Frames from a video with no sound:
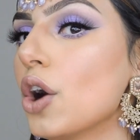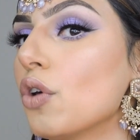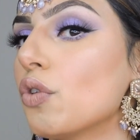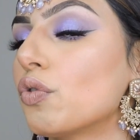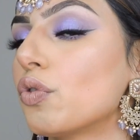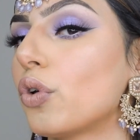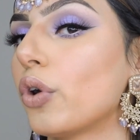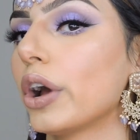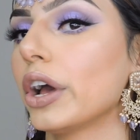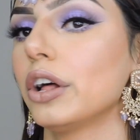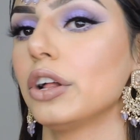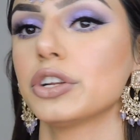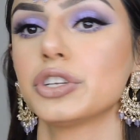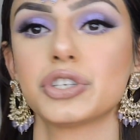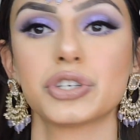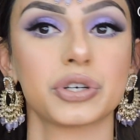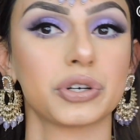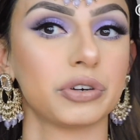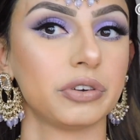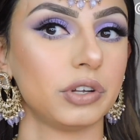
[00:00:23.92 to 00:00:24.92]

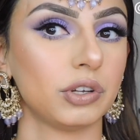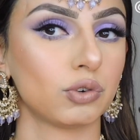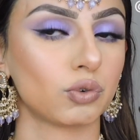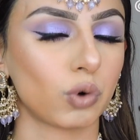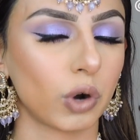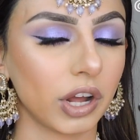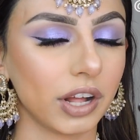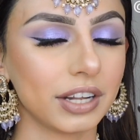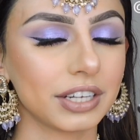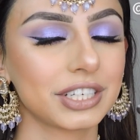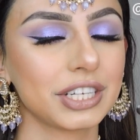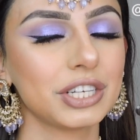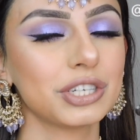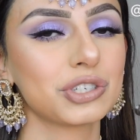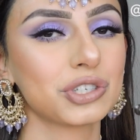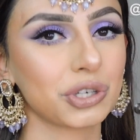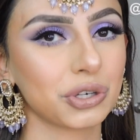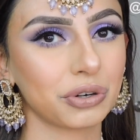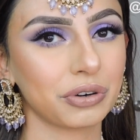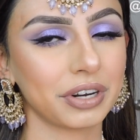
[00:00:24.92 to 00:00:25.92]
Royalty
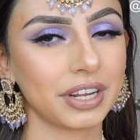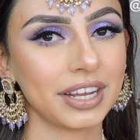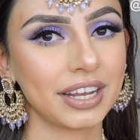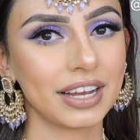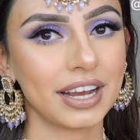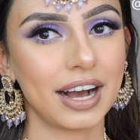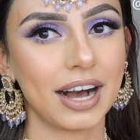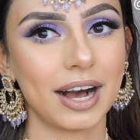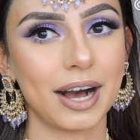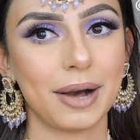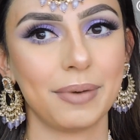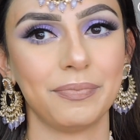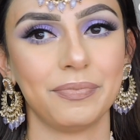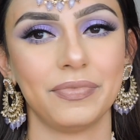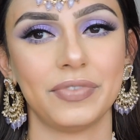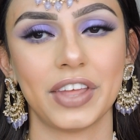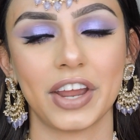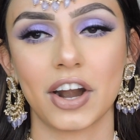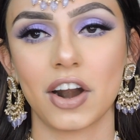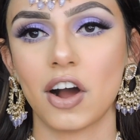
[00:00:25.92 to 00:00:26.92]
Jewelry.
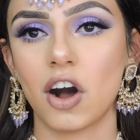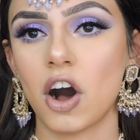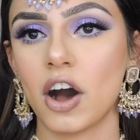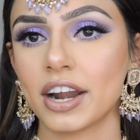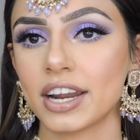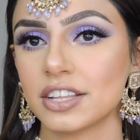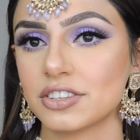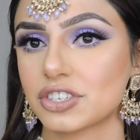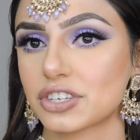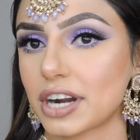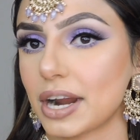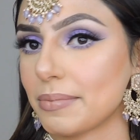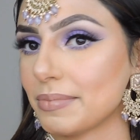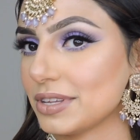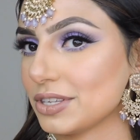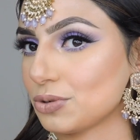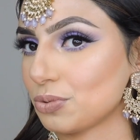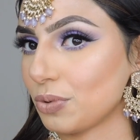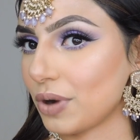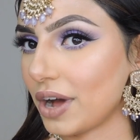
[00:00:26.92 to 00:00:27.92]
They're on Instagram
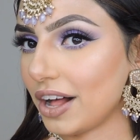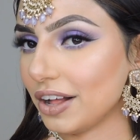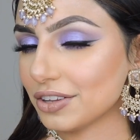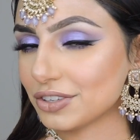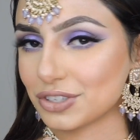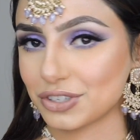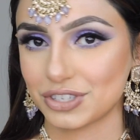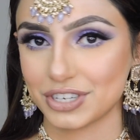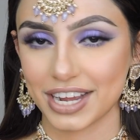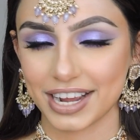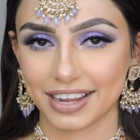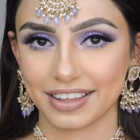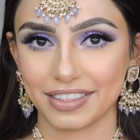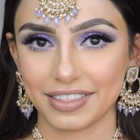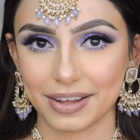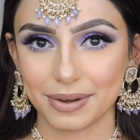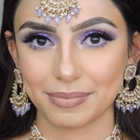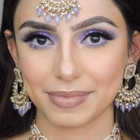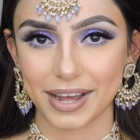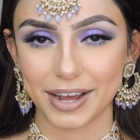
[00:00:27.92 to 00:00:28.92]
as well, so check
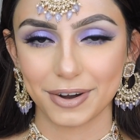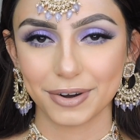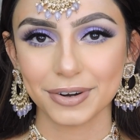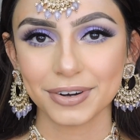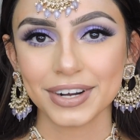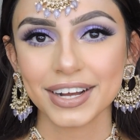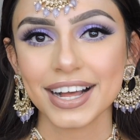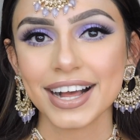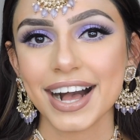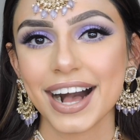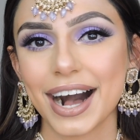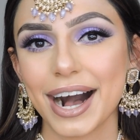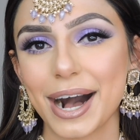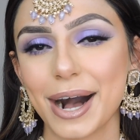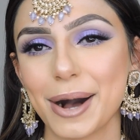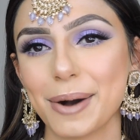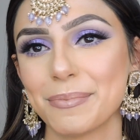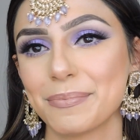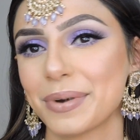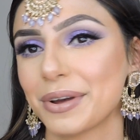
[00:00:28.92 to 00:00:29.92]
them out.
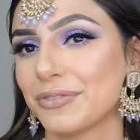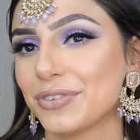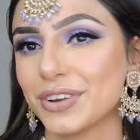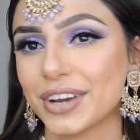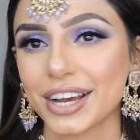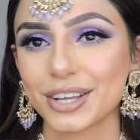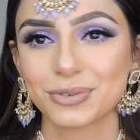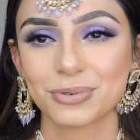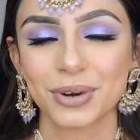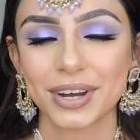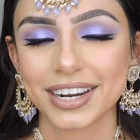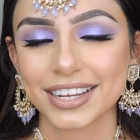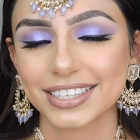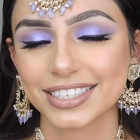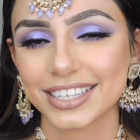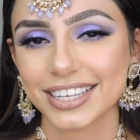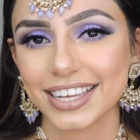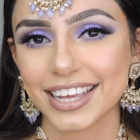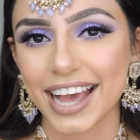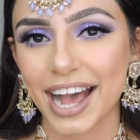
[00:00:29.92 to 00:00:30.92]
But if you guys want to
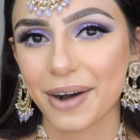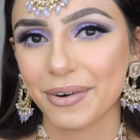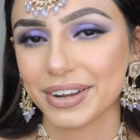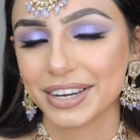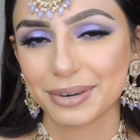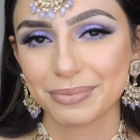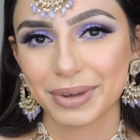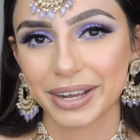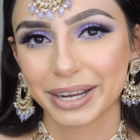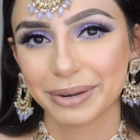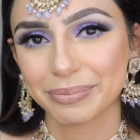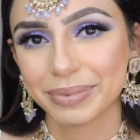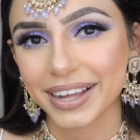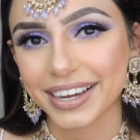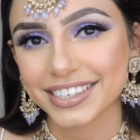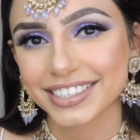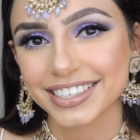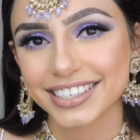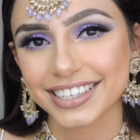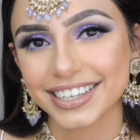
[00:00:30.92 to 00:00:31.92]
see how I did my
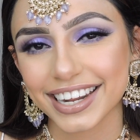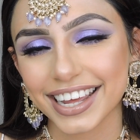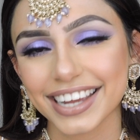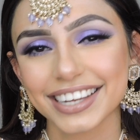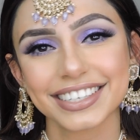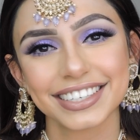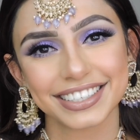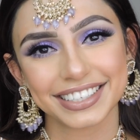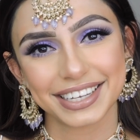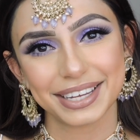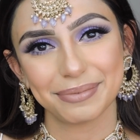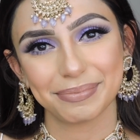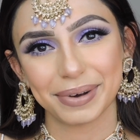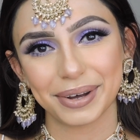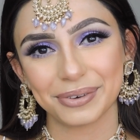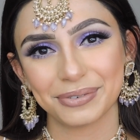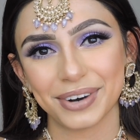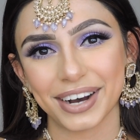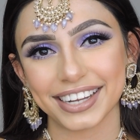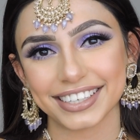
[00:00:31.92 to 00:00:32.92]
complexion today, just keep
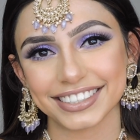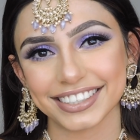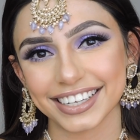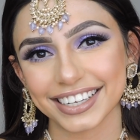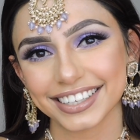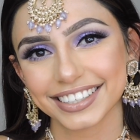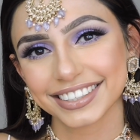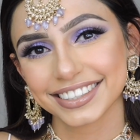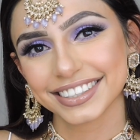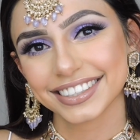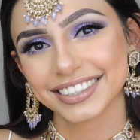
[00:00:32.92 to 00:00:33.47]
on watching.